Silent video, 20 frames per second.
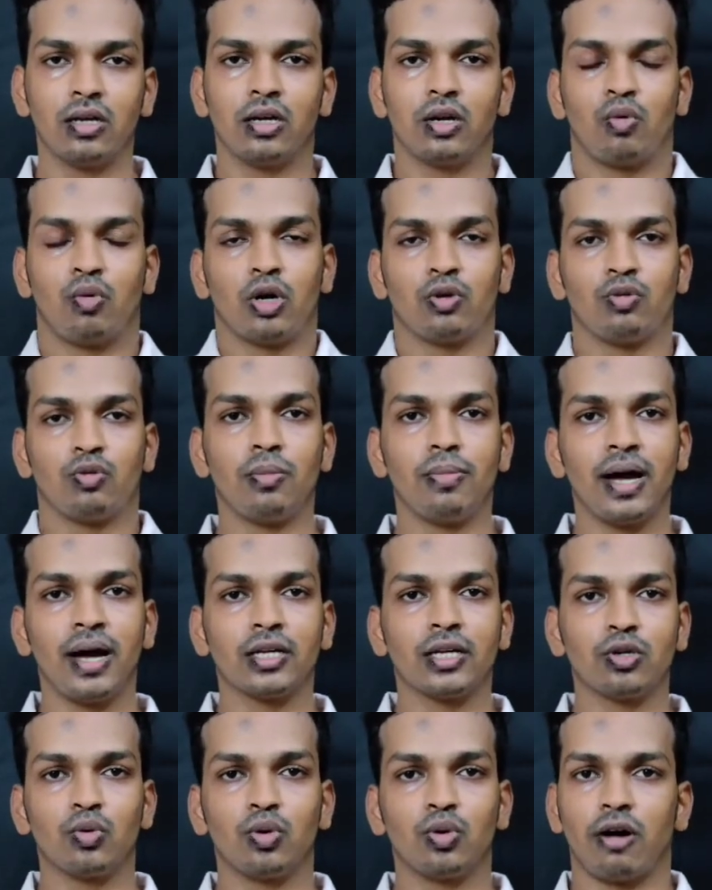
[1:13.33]
Now what will
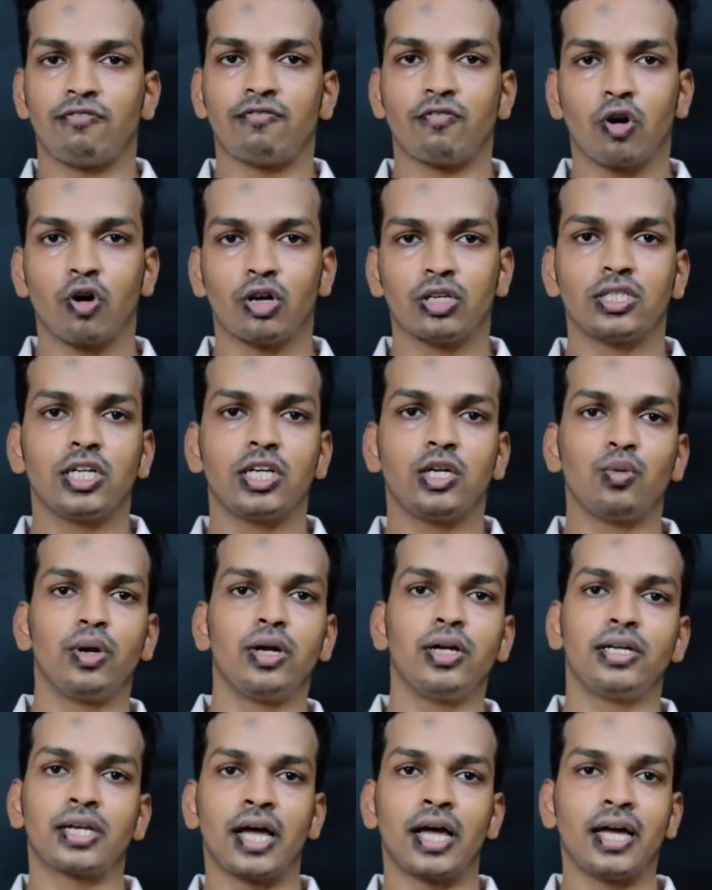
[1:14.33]
bank do? Of course it
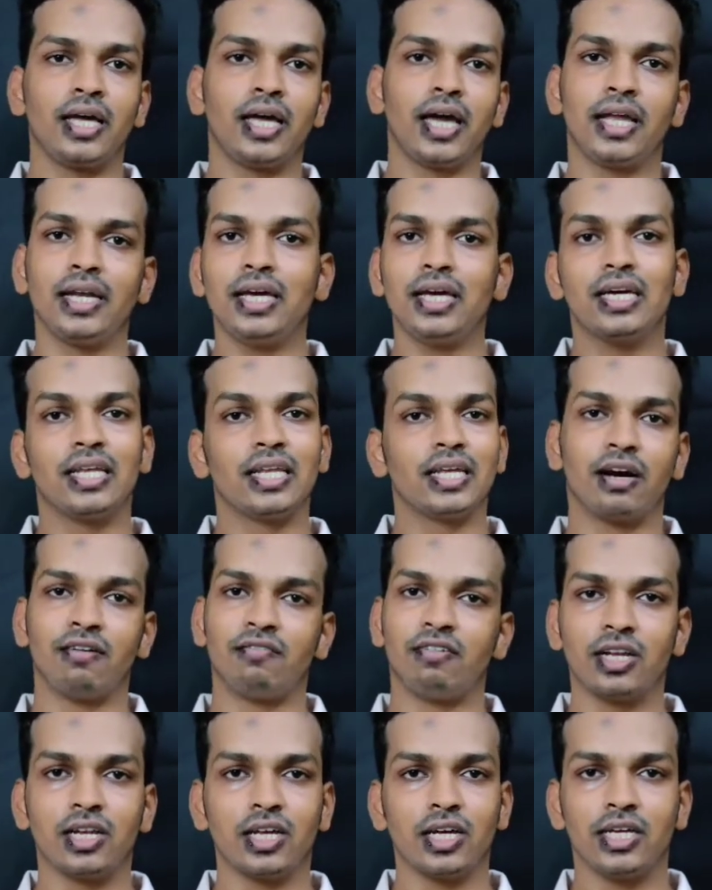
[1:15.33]
will try and
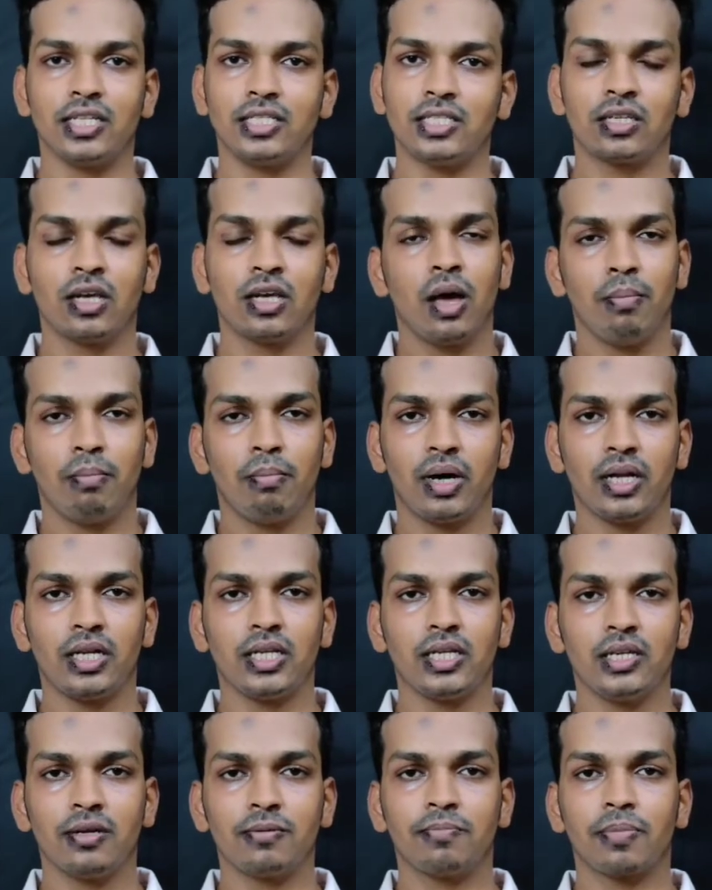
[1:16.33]
recover its
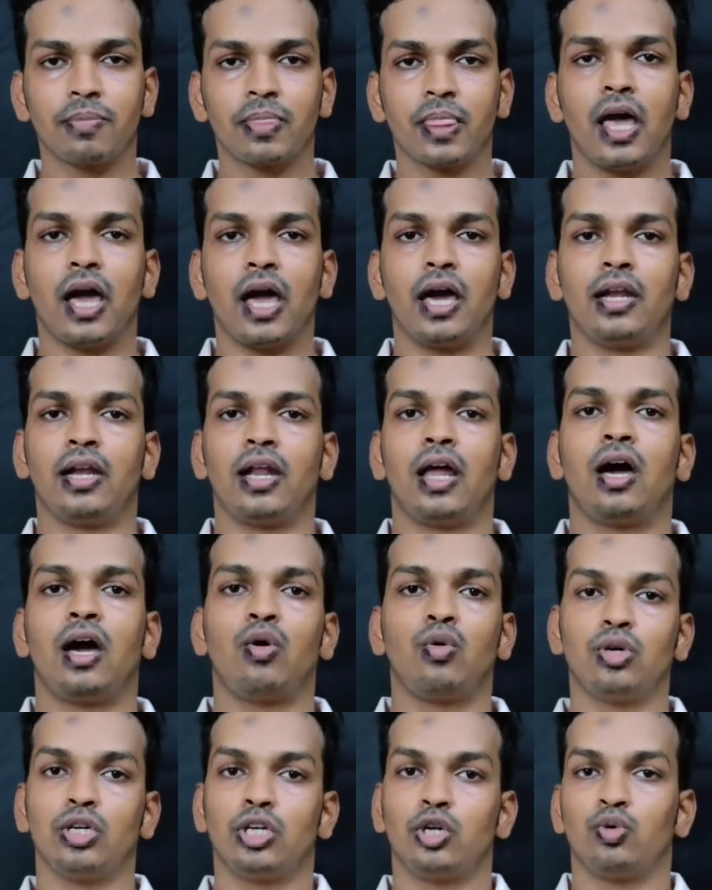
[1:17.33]
money, and
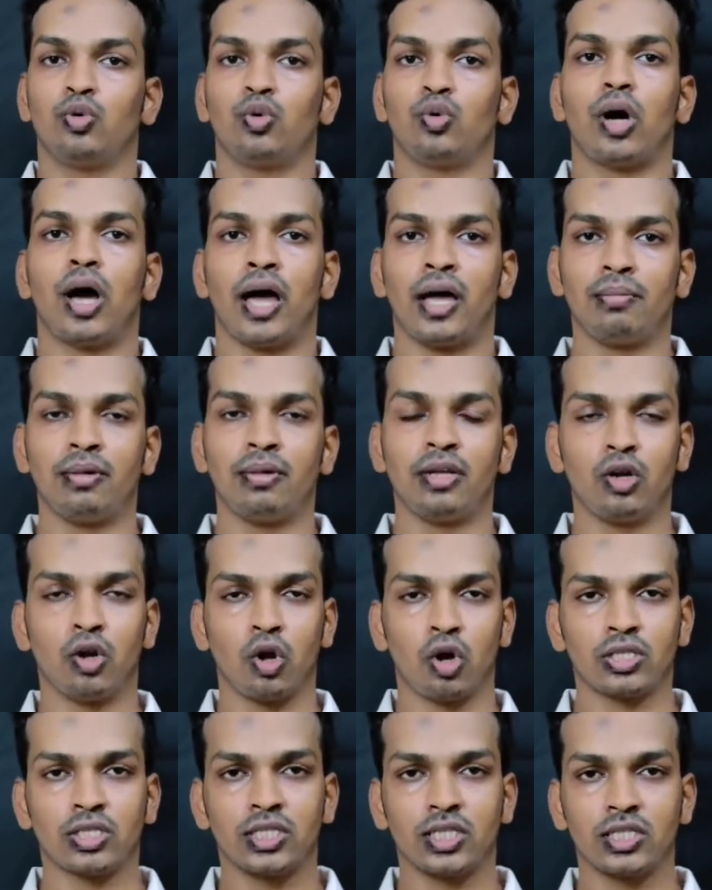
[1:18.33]
now due to I am in
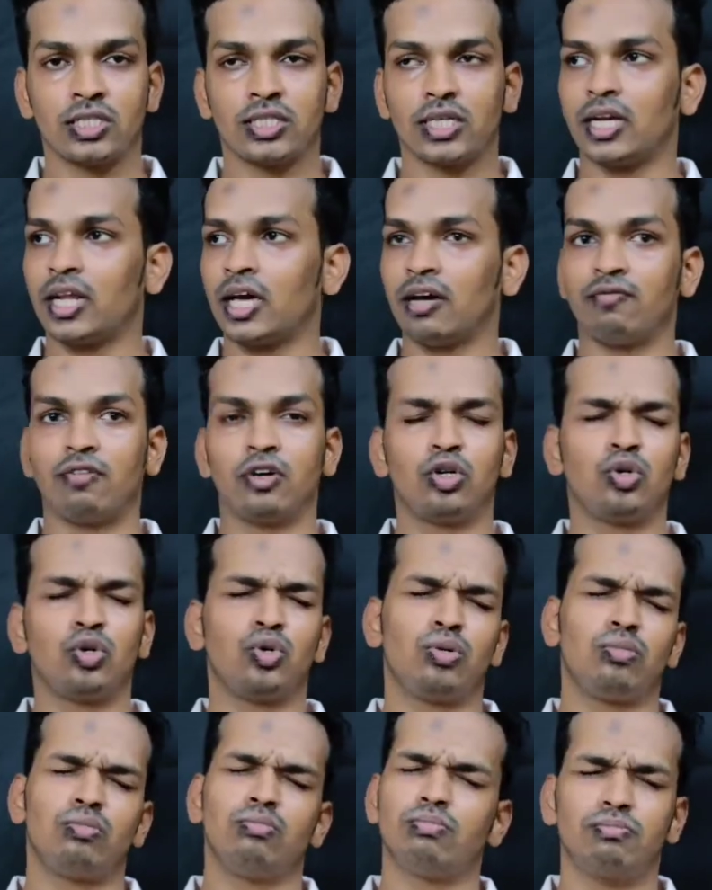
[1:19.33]
losses and I have a
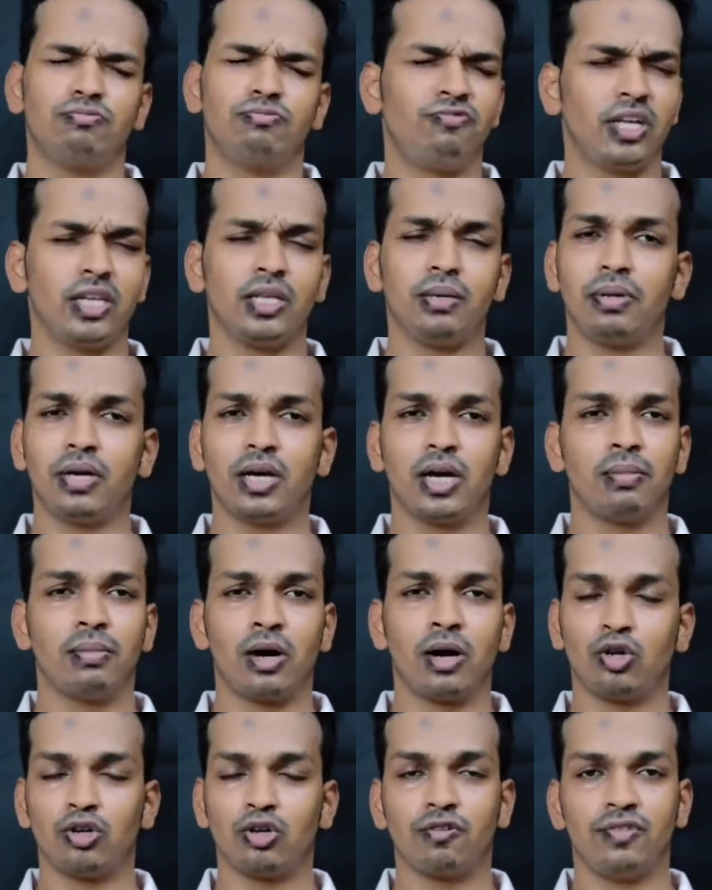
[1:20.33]
very big
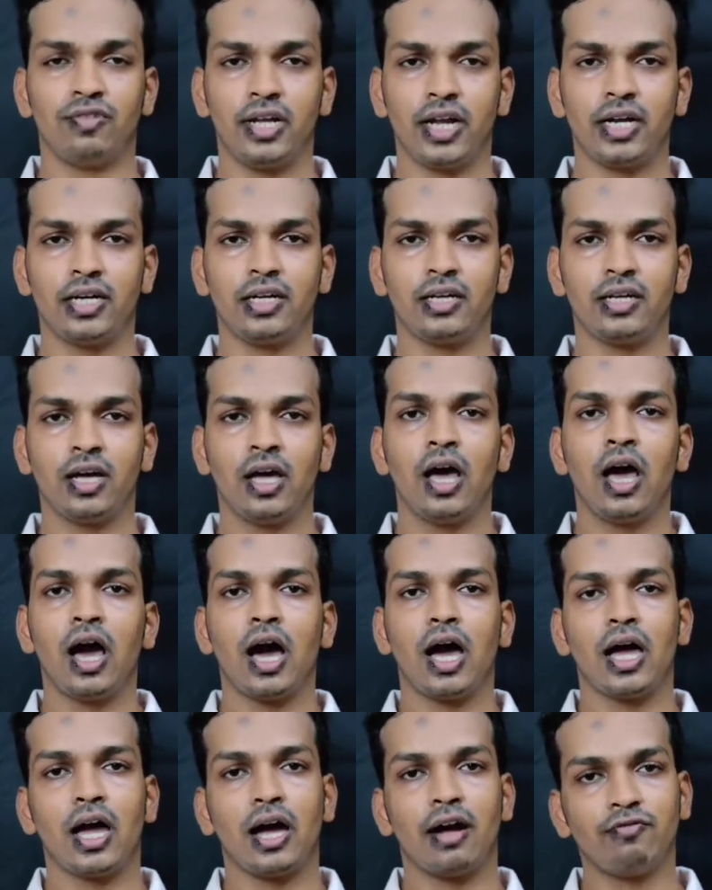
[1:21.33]
amount of debt,
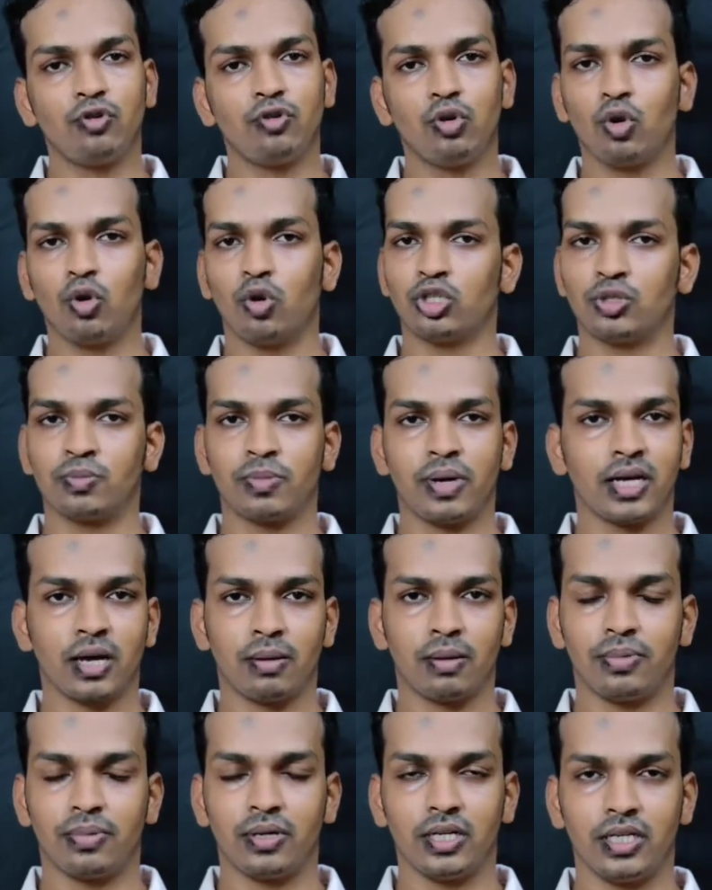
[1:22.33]
I have to close my
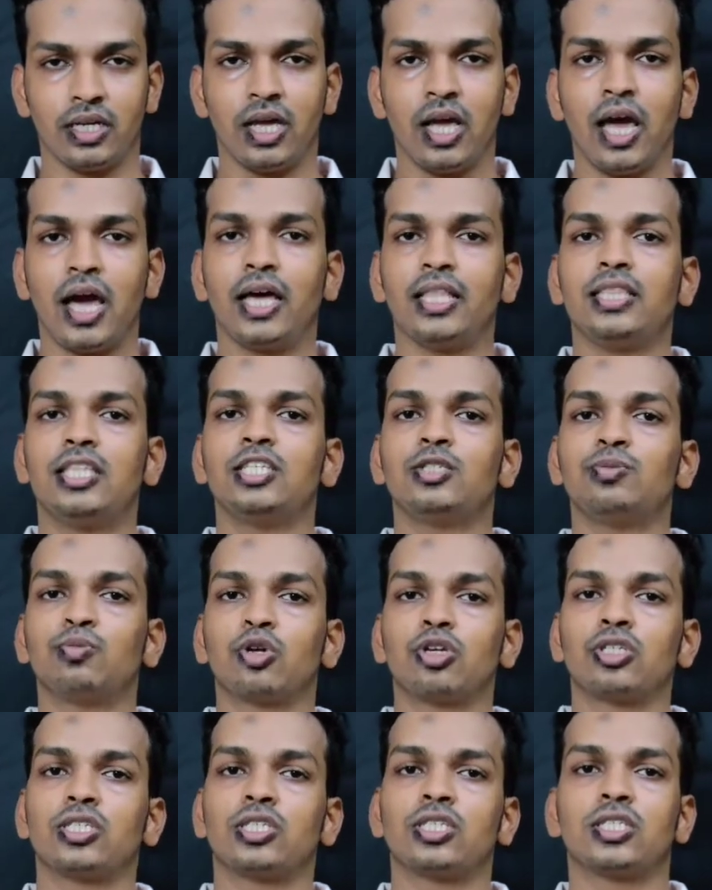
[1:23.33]
company, and this
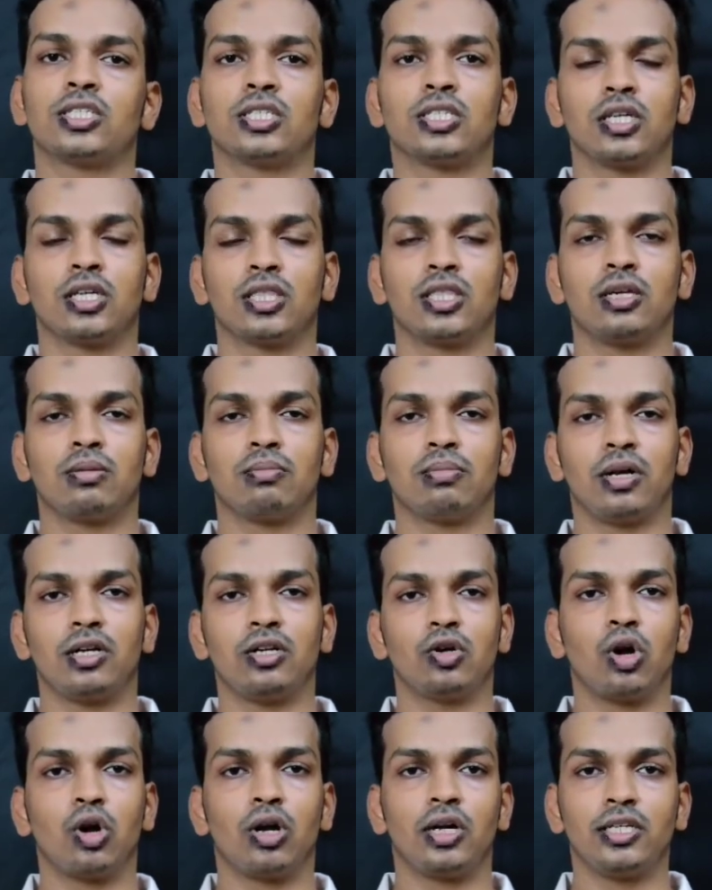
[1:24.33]
process is nothing
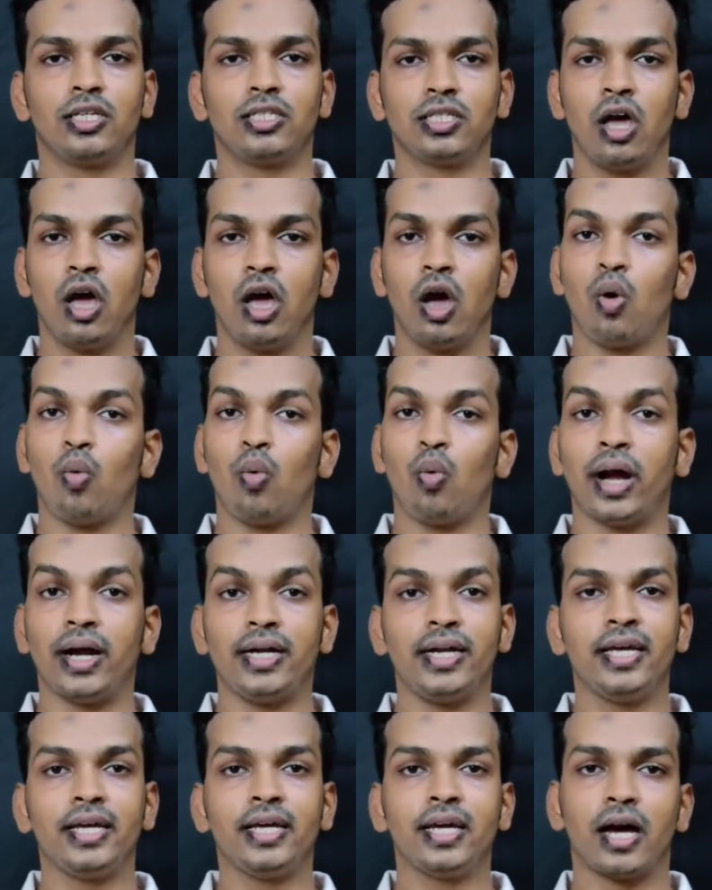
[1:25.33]
but called as
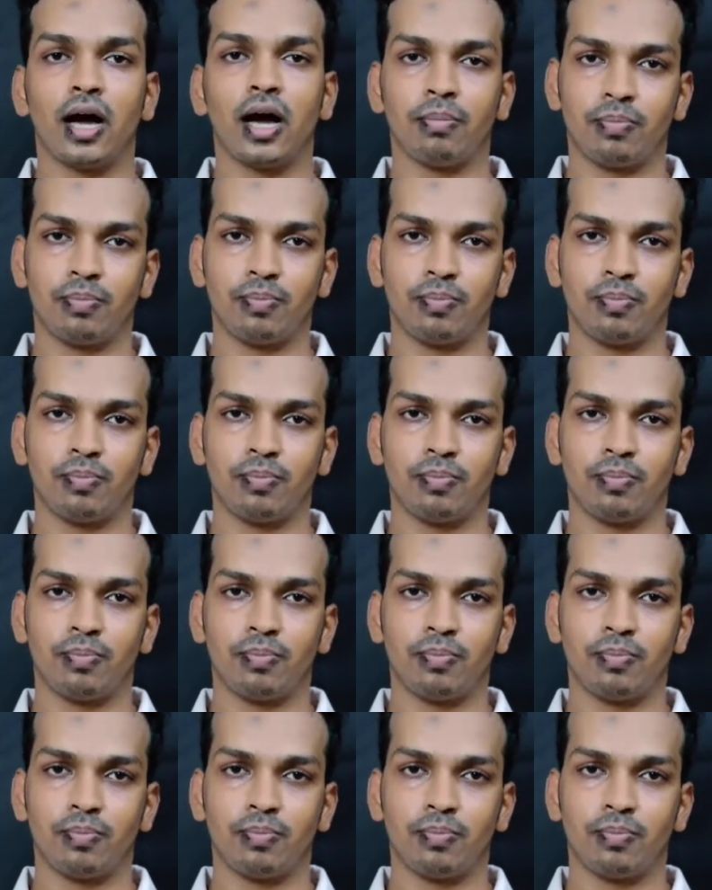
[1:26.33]
winding up